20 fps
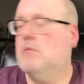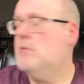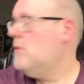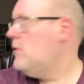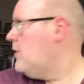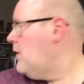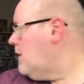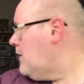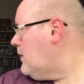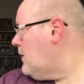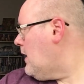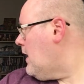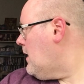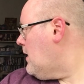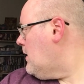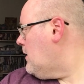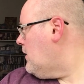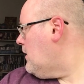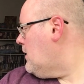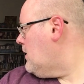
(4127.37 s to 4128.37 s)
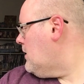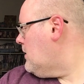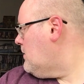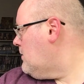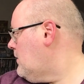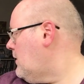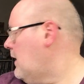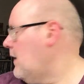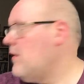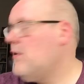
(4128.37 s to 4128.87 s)
The
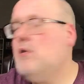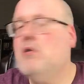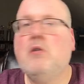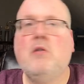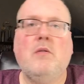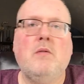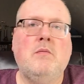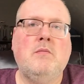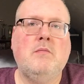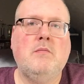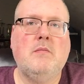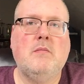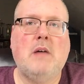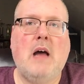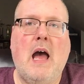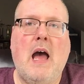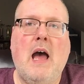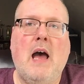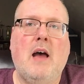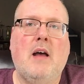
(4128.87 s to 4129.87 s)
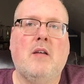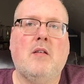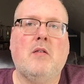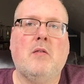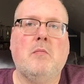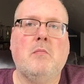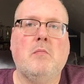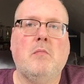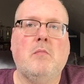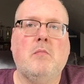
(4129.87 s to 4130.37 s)
seasonal has
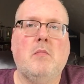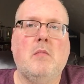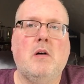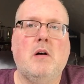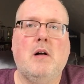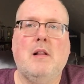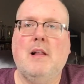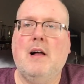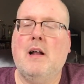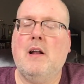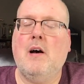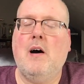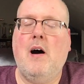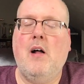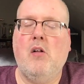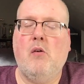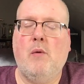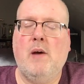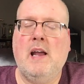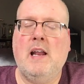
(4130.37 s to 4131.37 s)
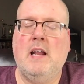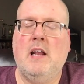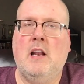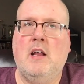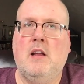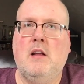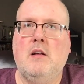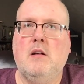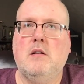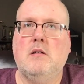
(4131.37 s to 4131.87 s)
a lot of Halloween in
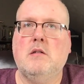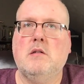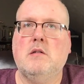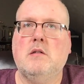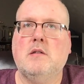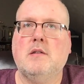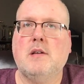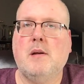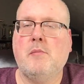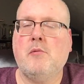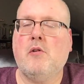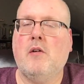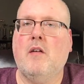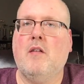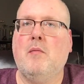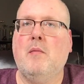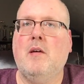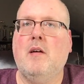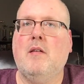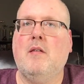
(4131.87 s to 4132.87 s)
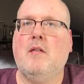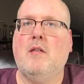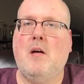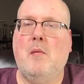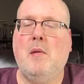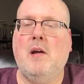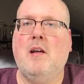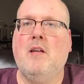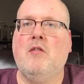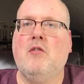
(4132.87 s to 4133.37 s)
it, some Christmas, some
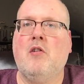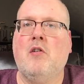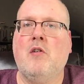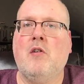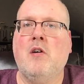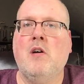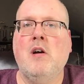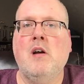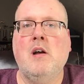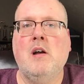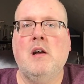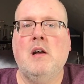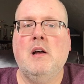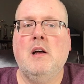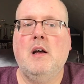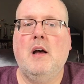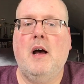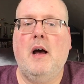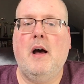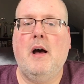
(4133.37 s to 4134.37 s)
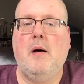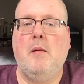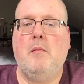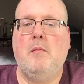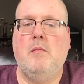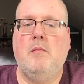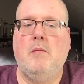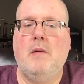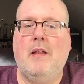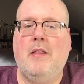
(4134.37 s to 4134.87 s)
Easter.
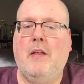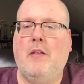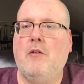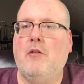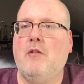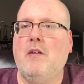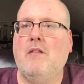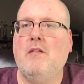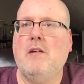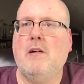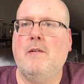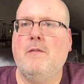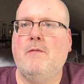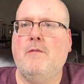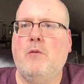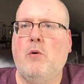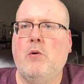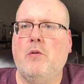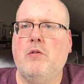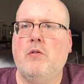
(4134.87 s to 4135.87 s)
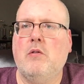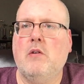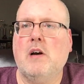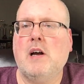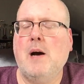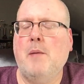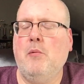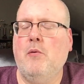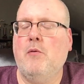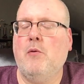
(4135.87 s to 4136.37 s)
I think there's even a
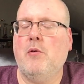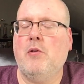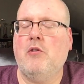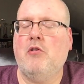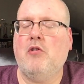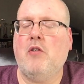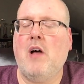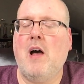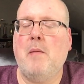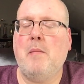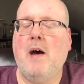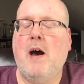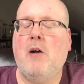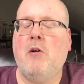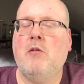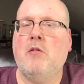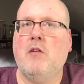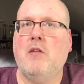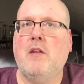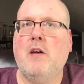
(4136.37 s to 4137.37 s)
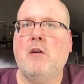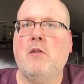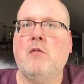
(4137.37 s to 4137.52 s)
couple 4th of July patterns in there.